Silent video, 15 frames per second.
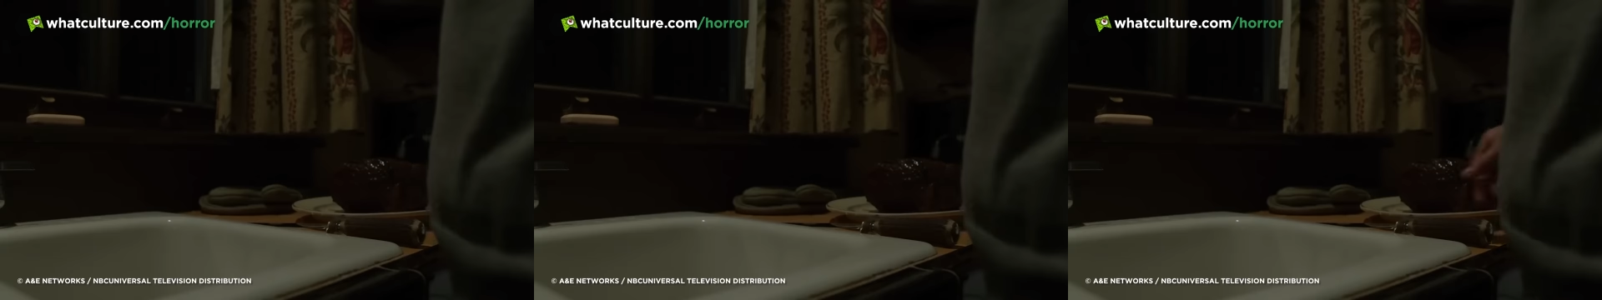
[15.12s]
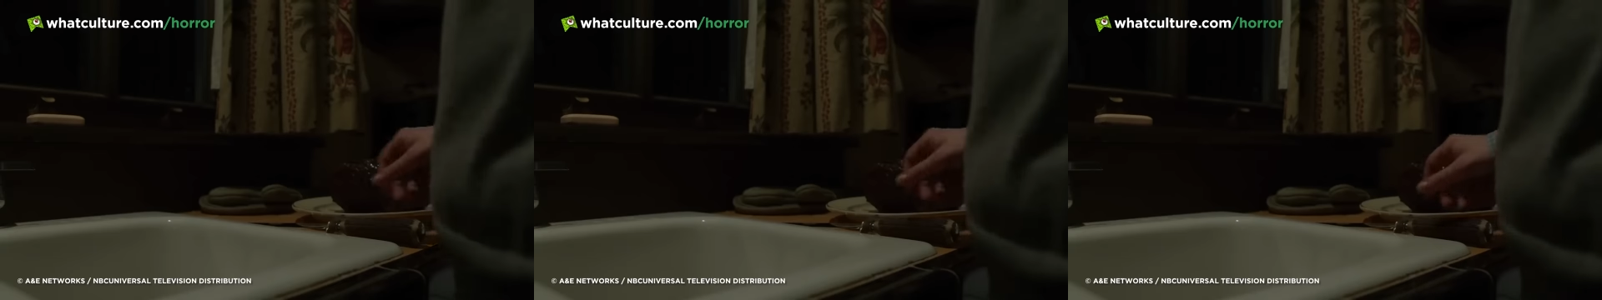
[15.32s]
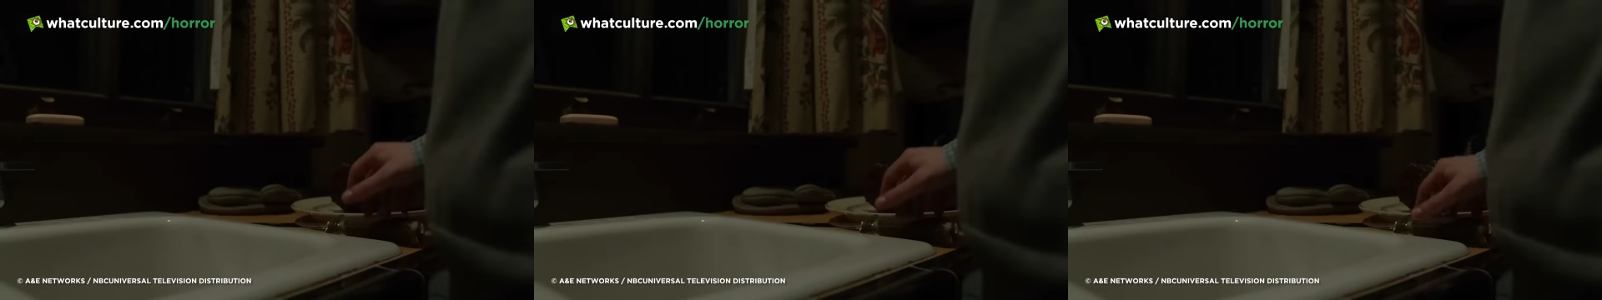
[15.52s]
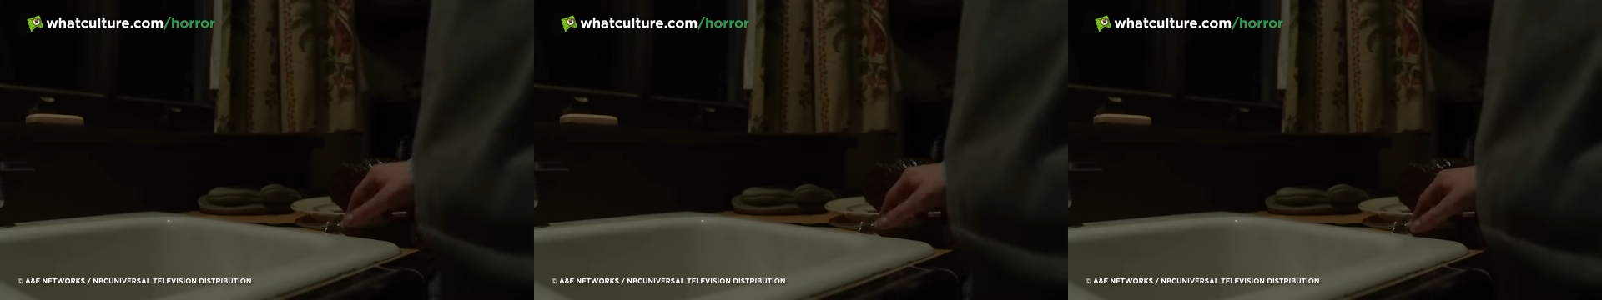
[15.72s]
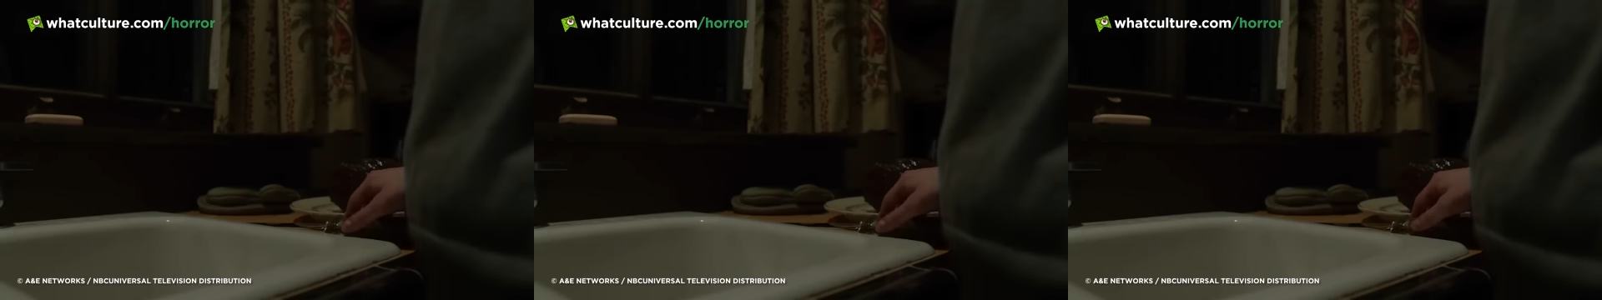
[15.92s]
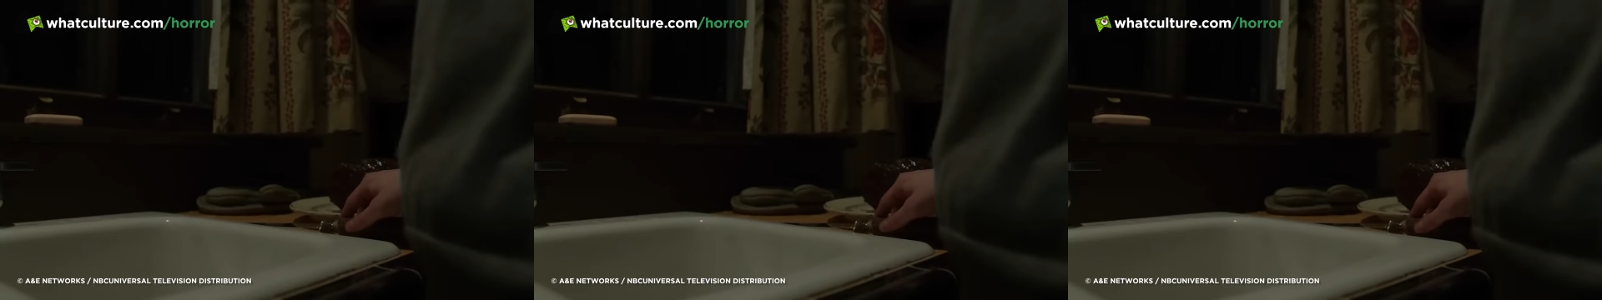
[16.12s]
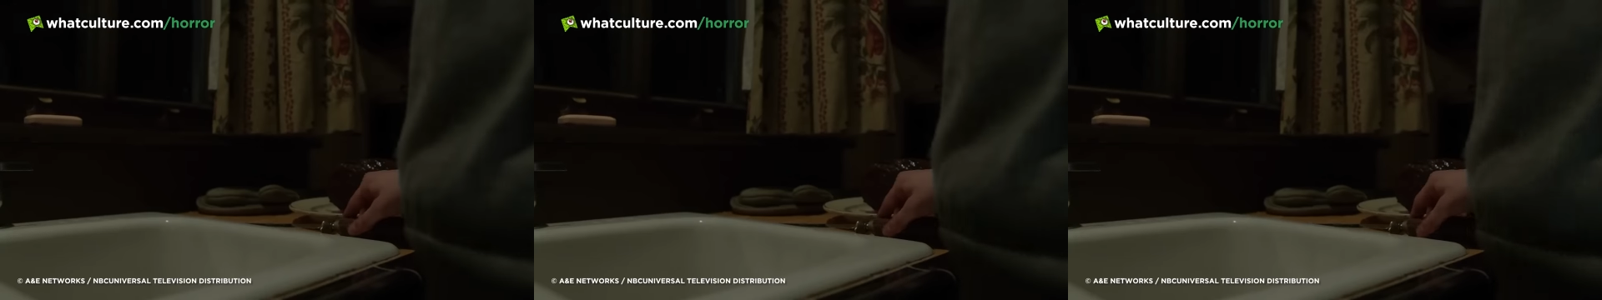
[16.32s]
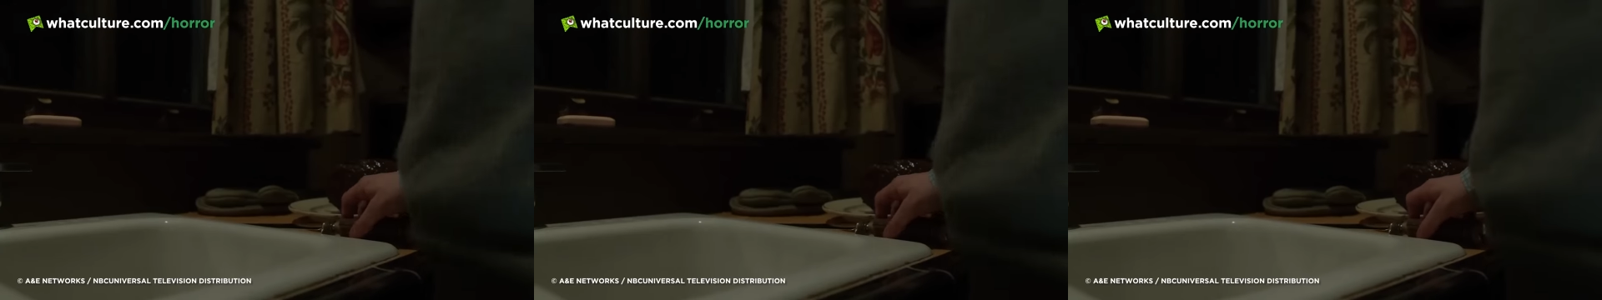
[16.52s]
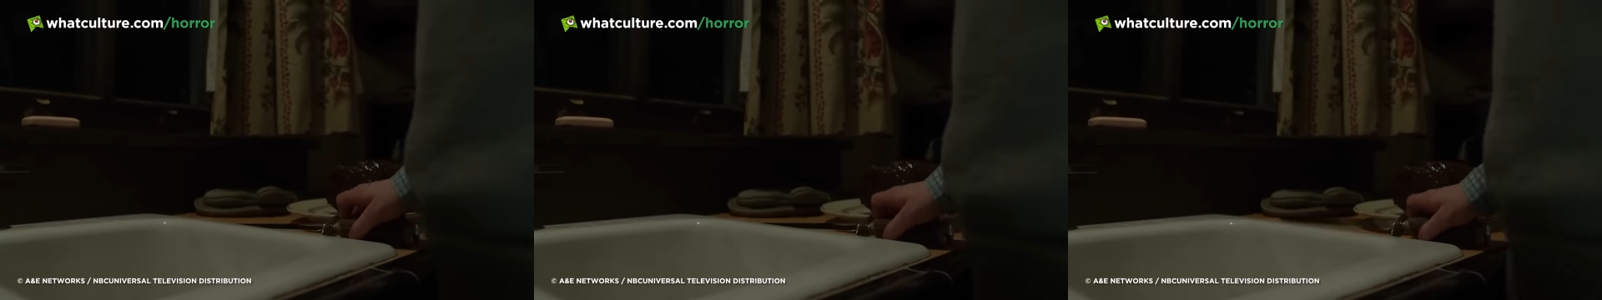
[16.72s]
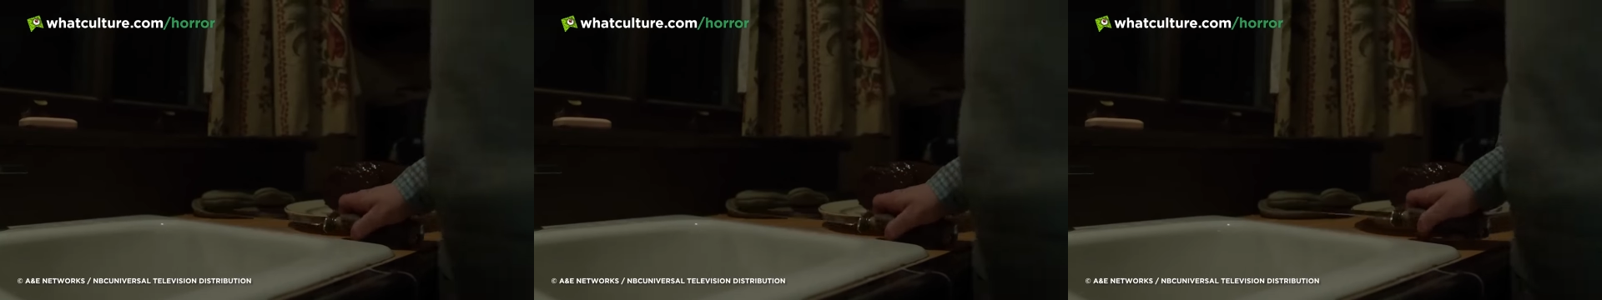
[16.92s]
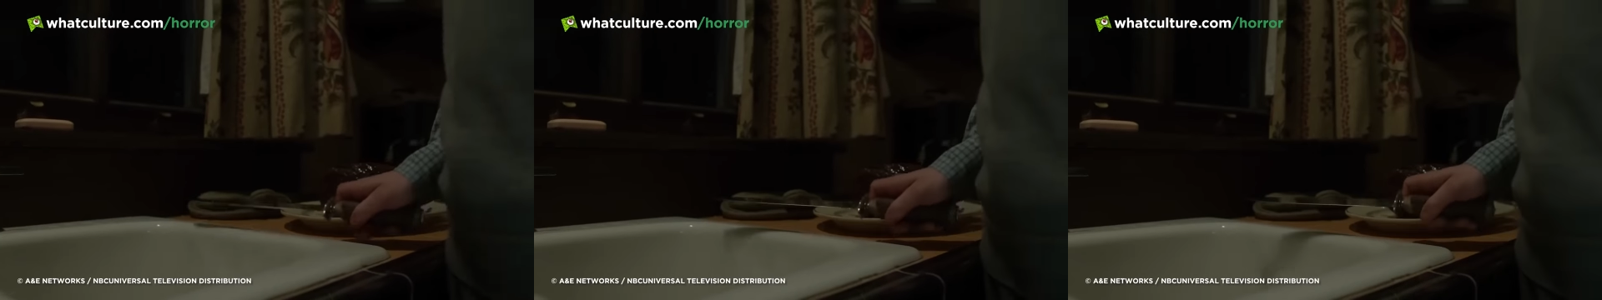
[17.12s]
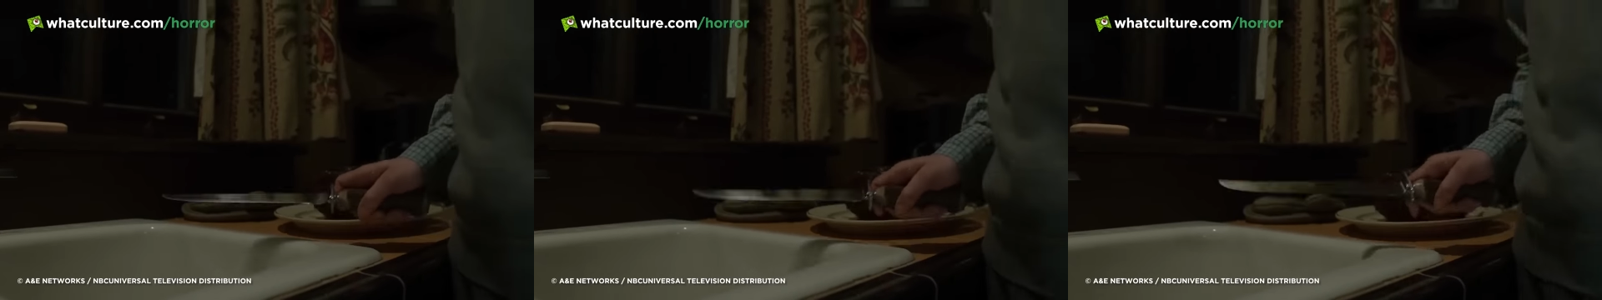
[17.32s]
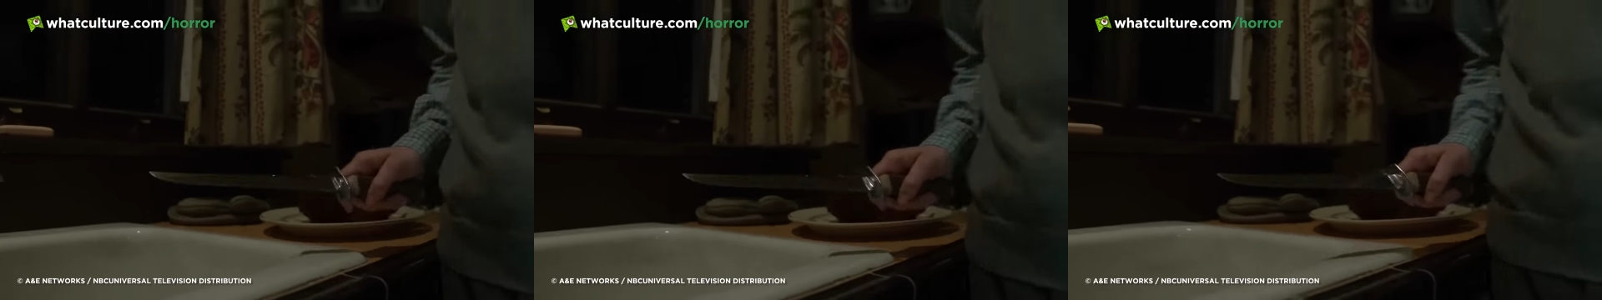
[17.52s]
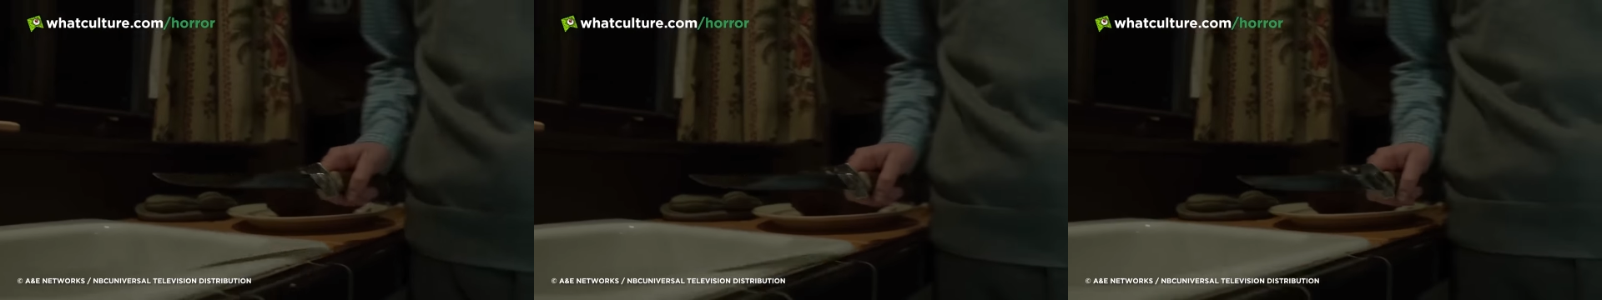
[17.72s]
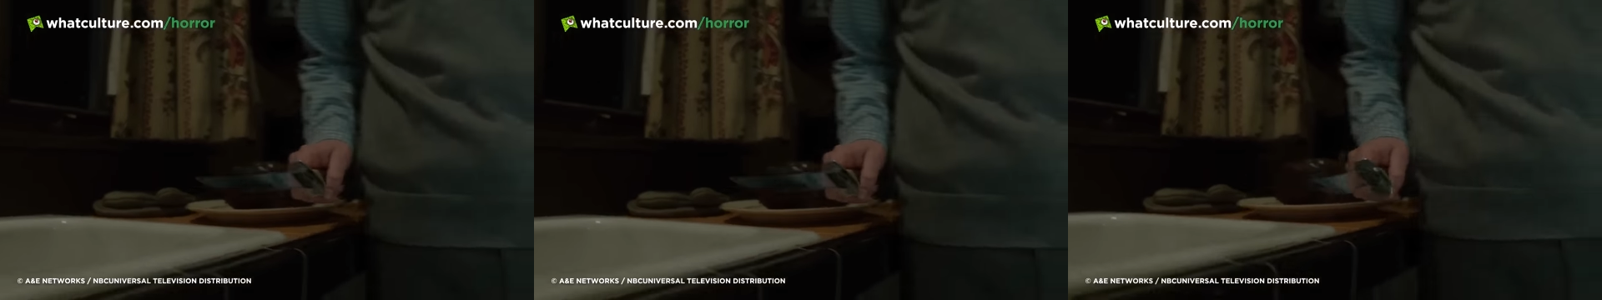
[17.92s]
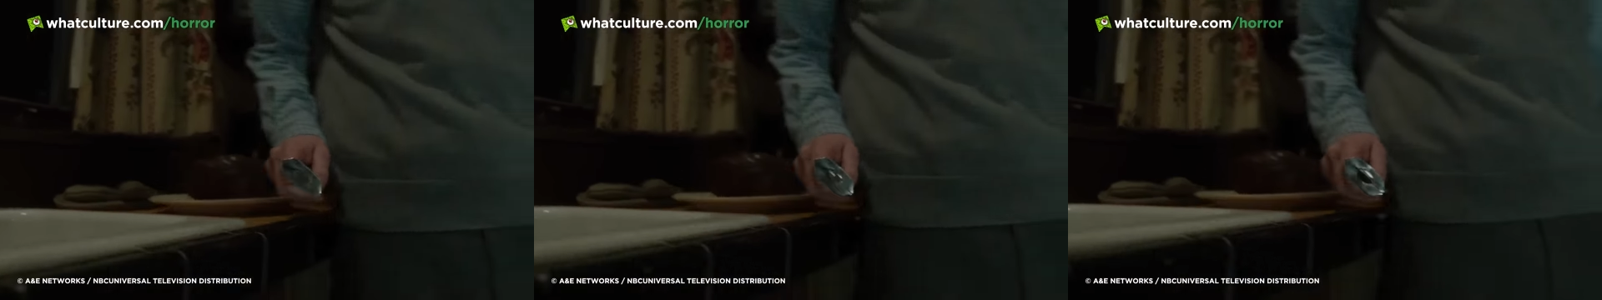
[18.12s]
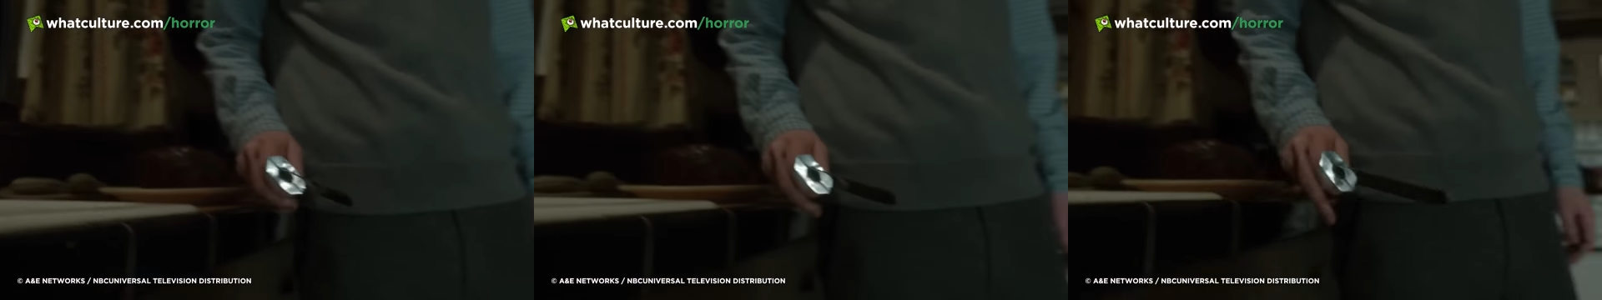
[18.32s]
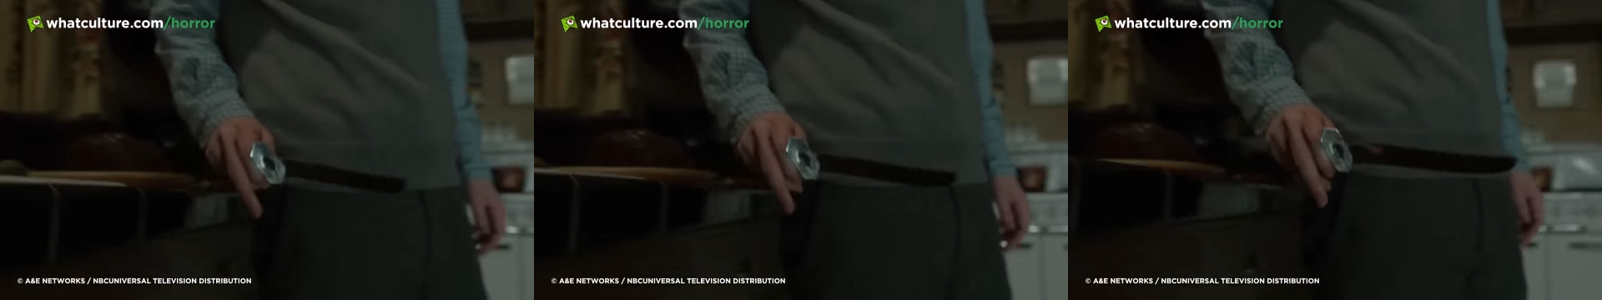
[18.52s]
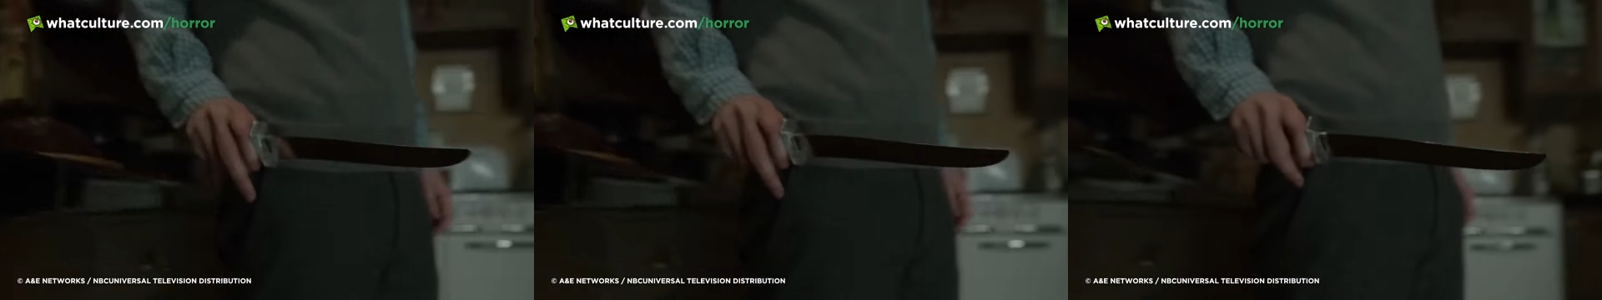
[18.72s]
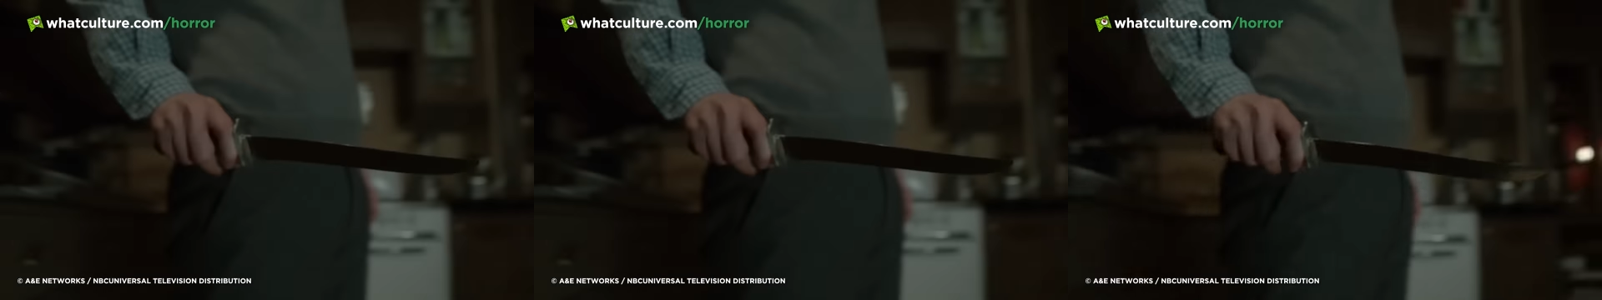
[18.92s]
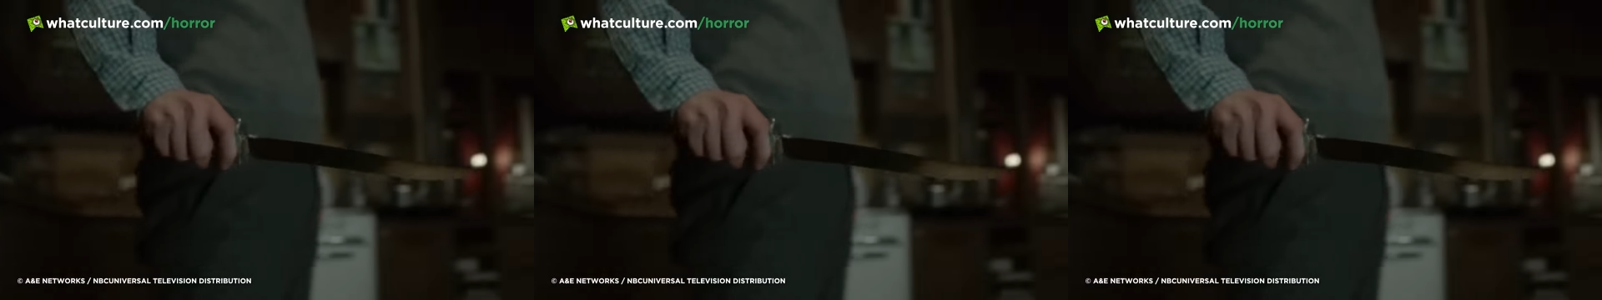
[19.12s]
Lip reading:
Nobody's mouth can be seen.